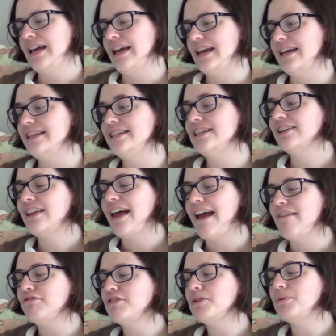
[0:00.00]
Until
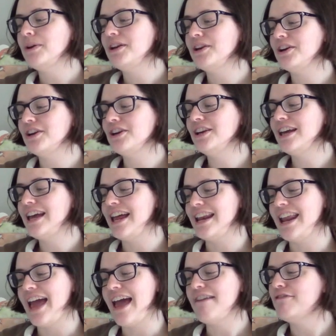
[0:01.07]
everyone heard it and
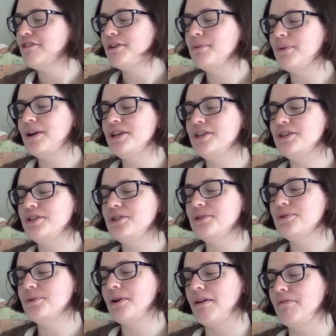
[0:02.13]
everyone
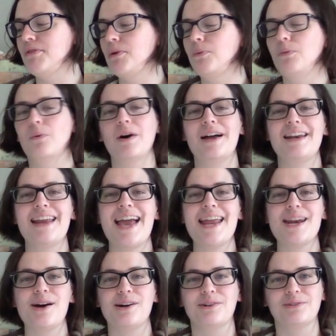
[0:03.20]
knew of the one
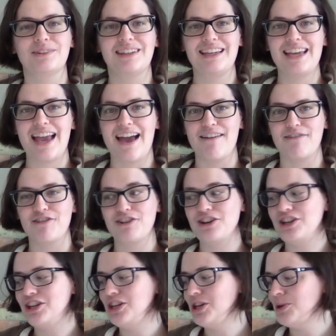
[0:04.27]
and only ever
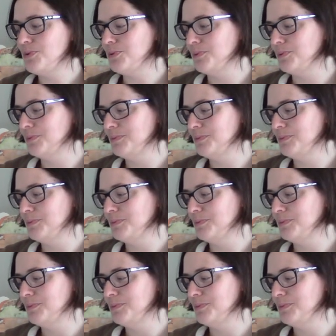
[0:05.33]
you.